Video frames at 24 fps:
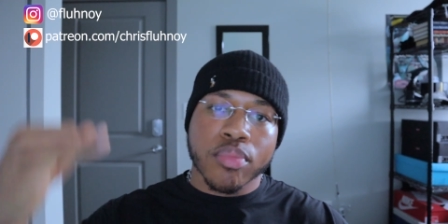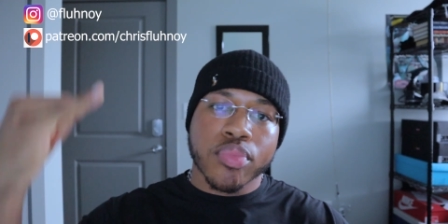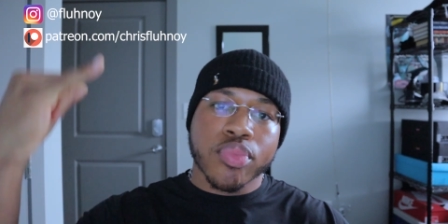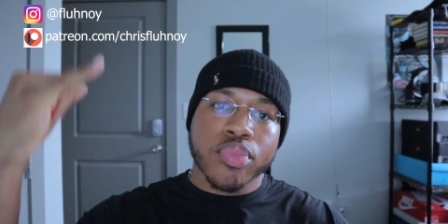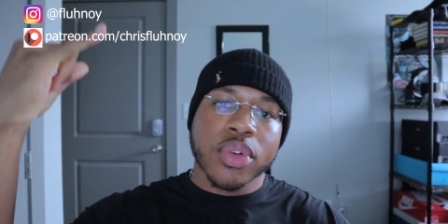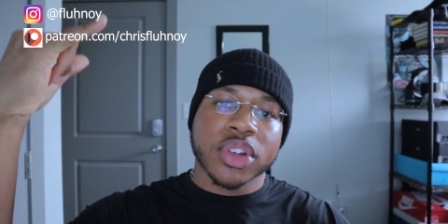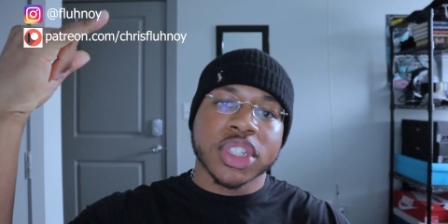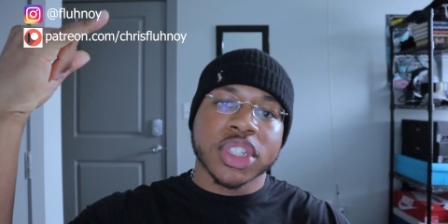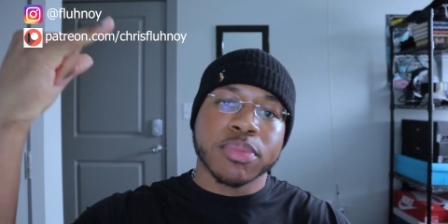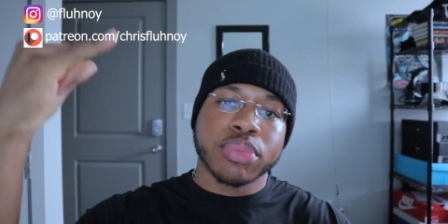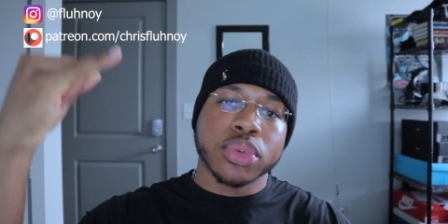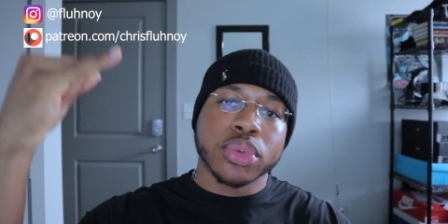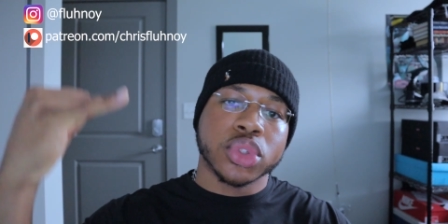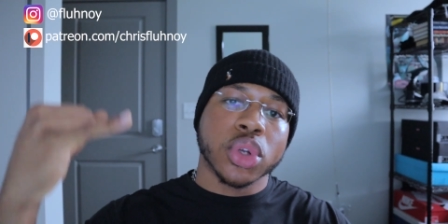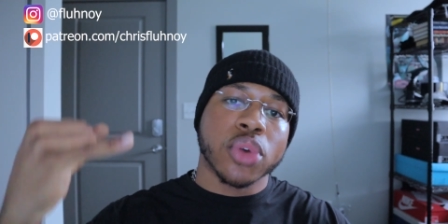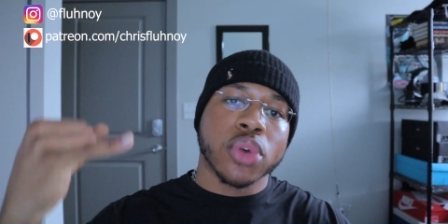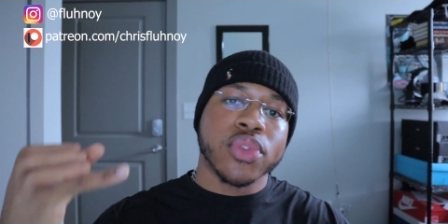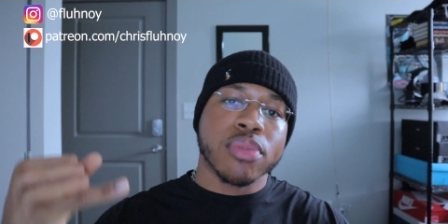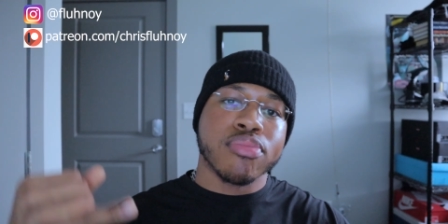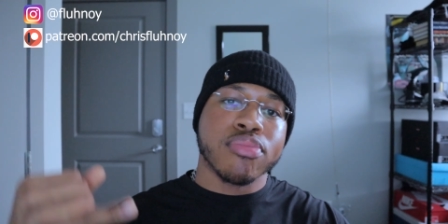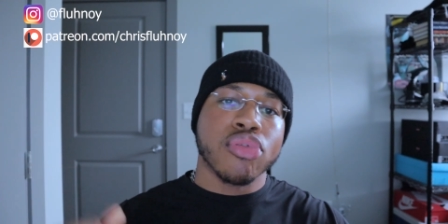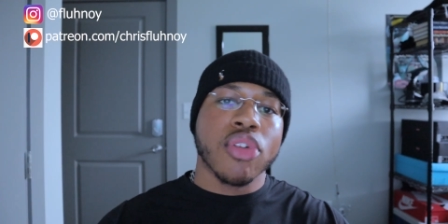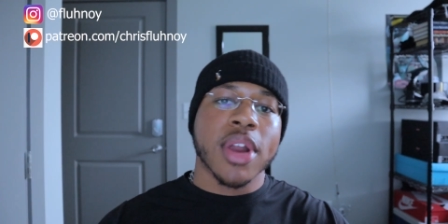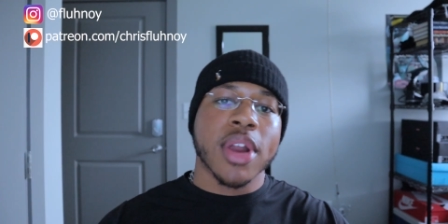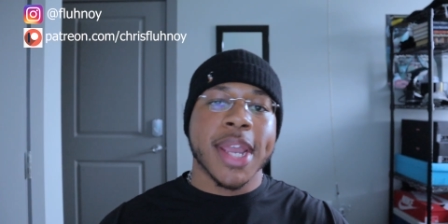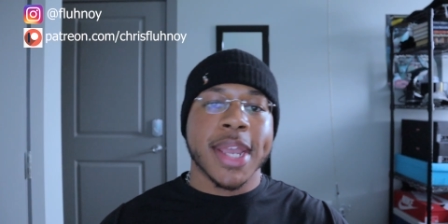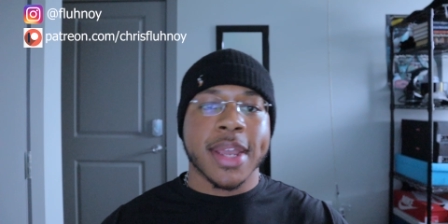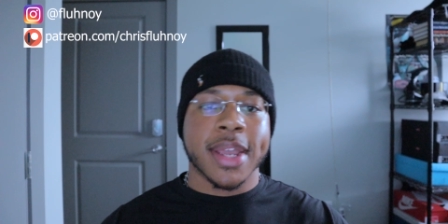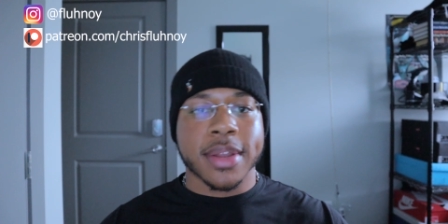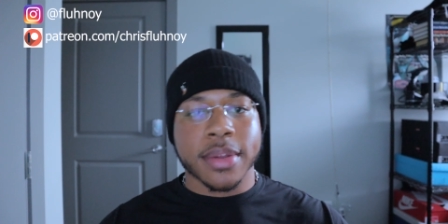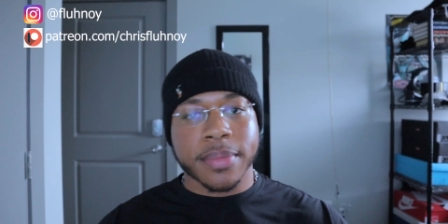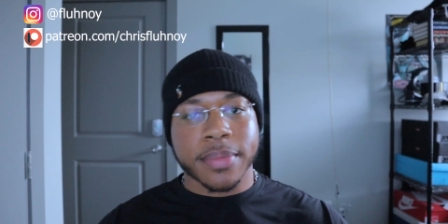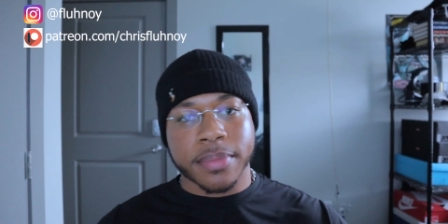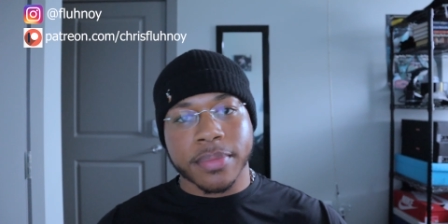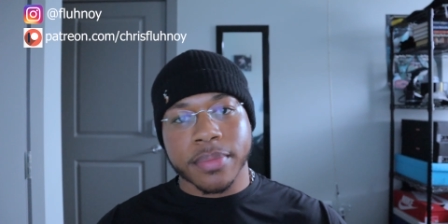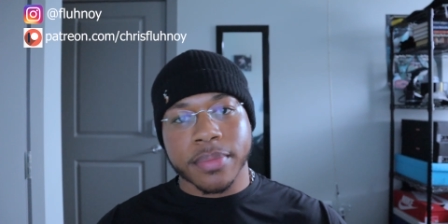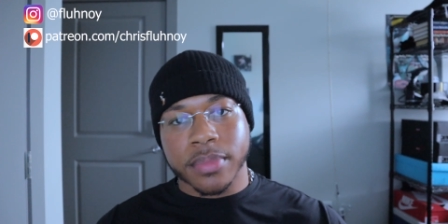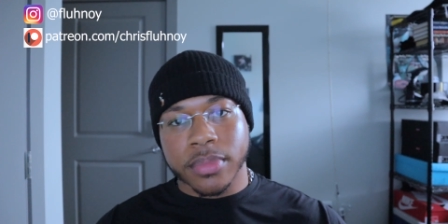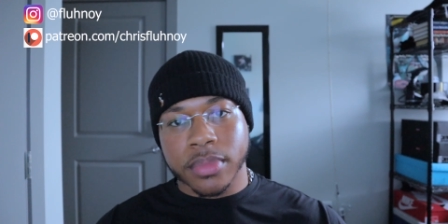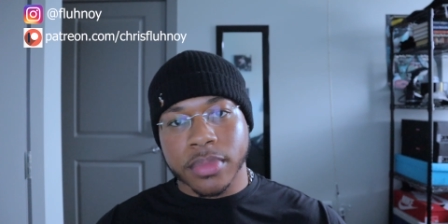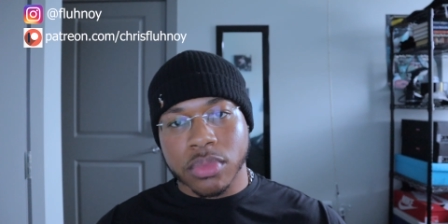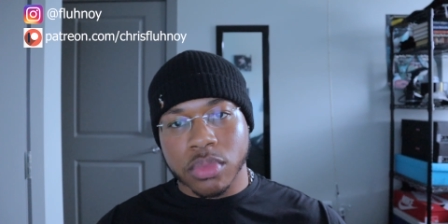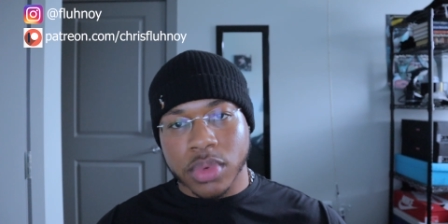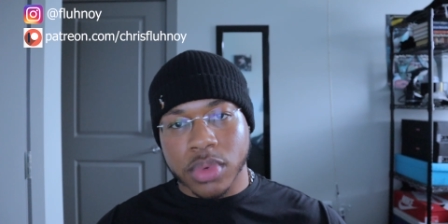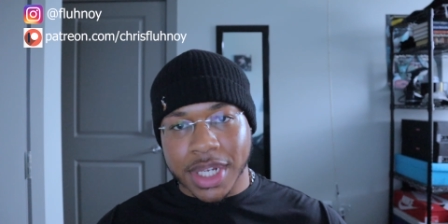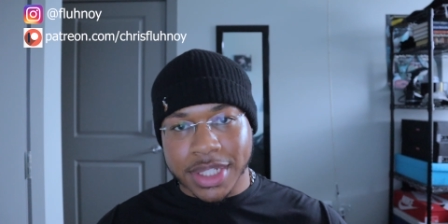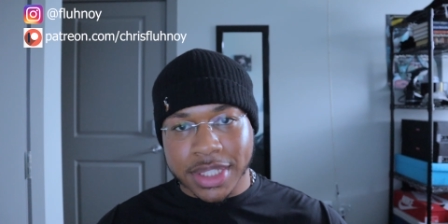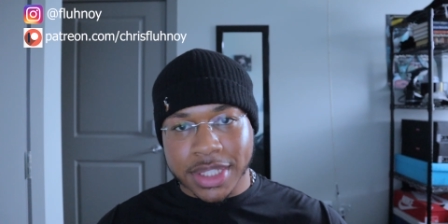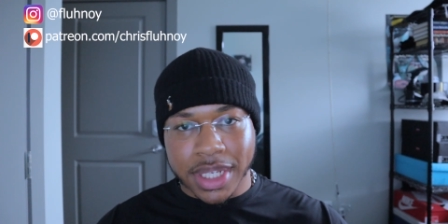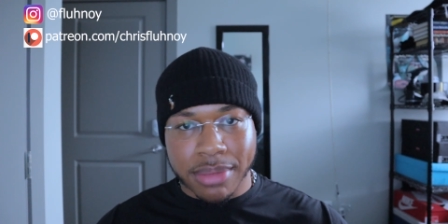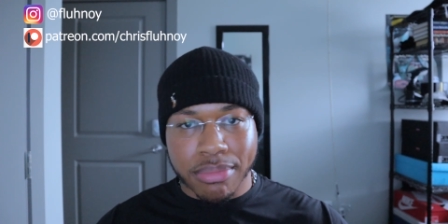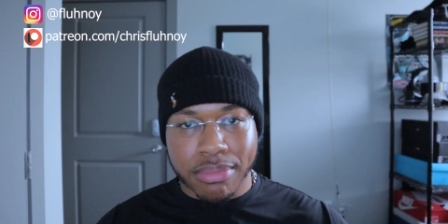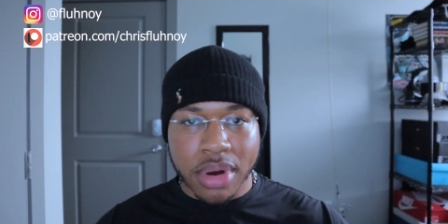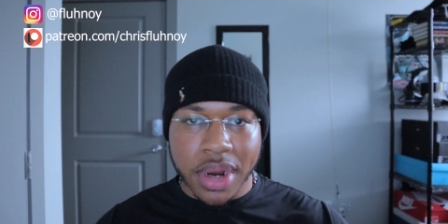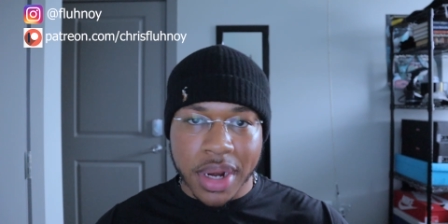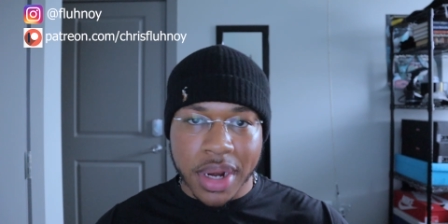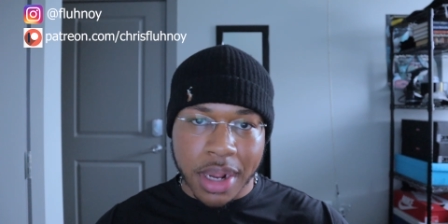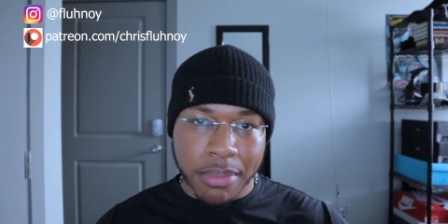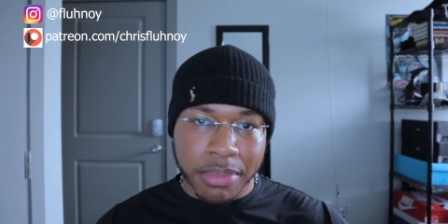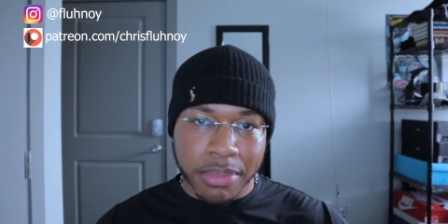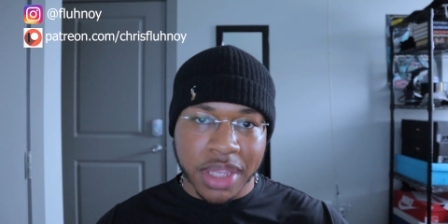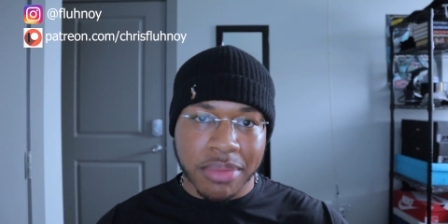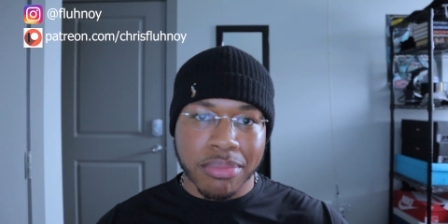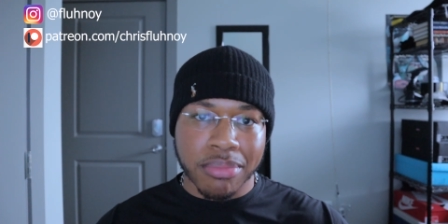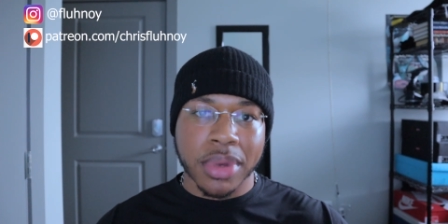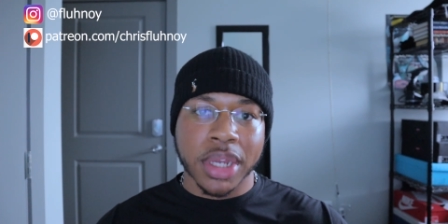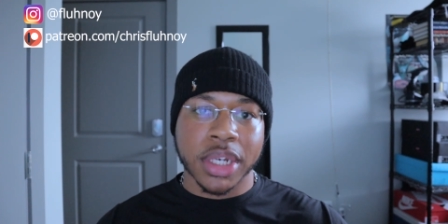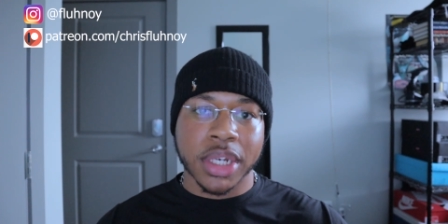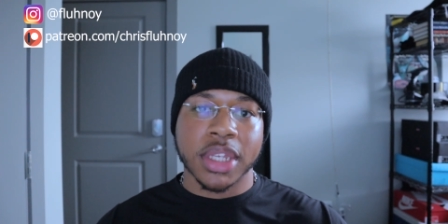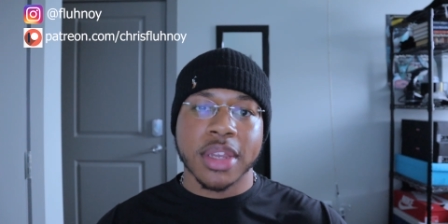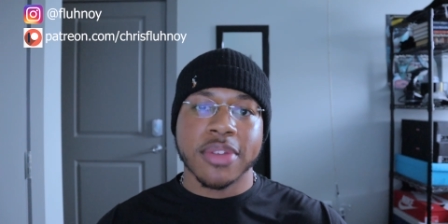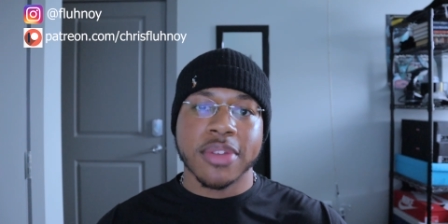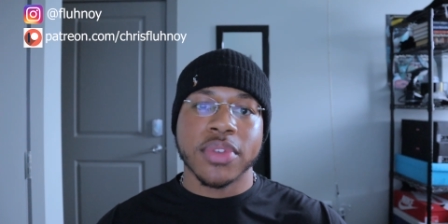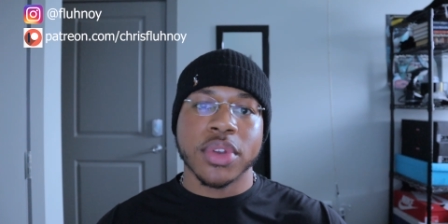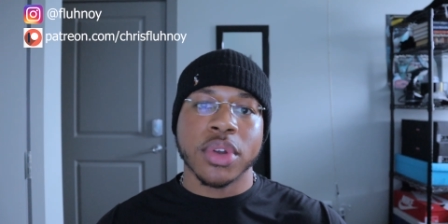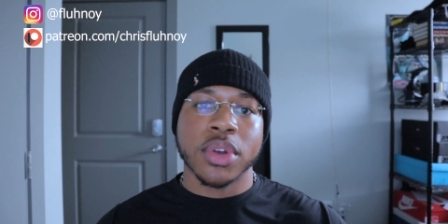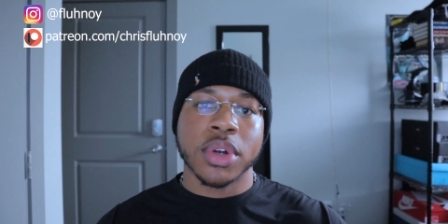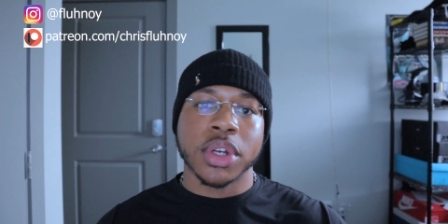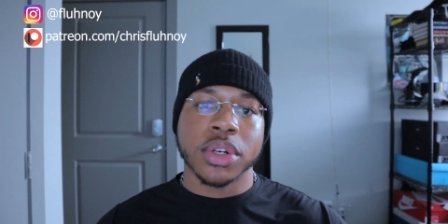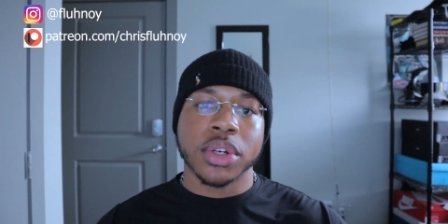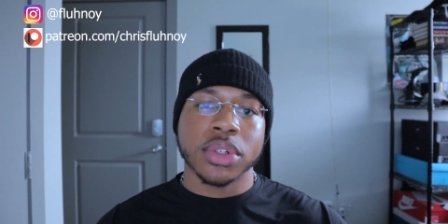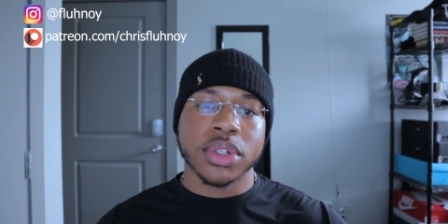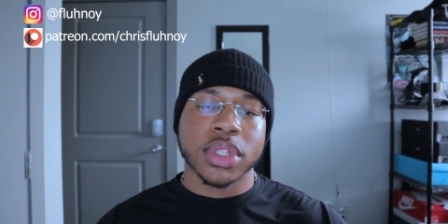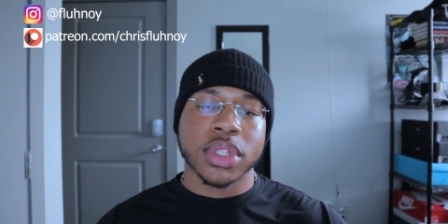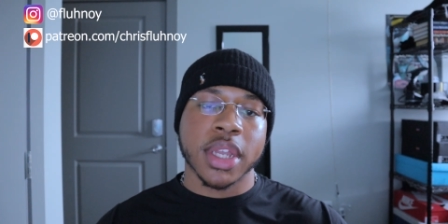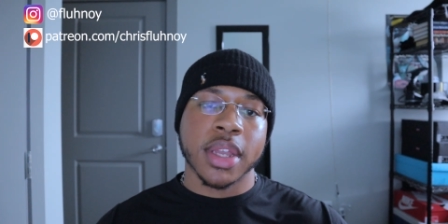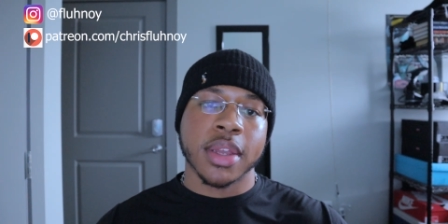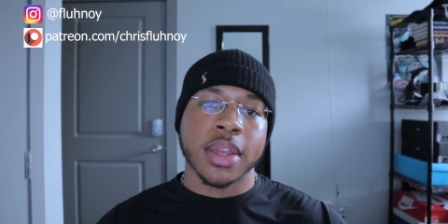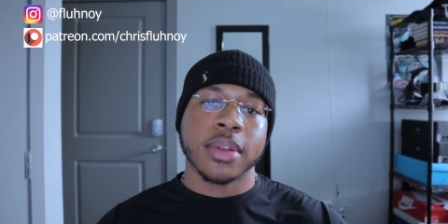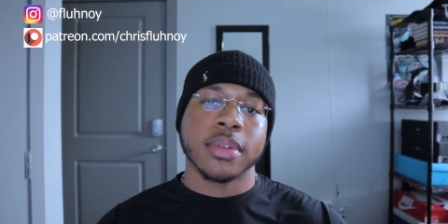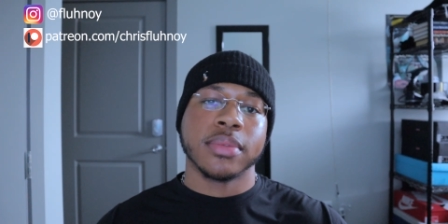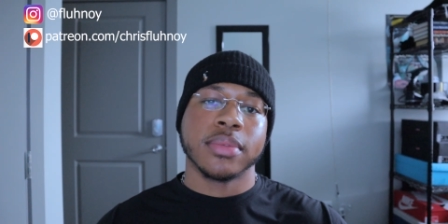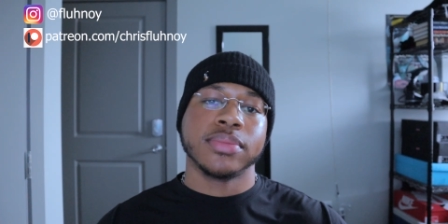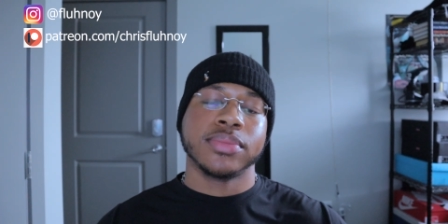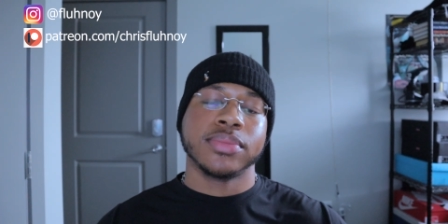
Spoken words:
Principles over bread. When I say bread, I mean money, if you don't understand.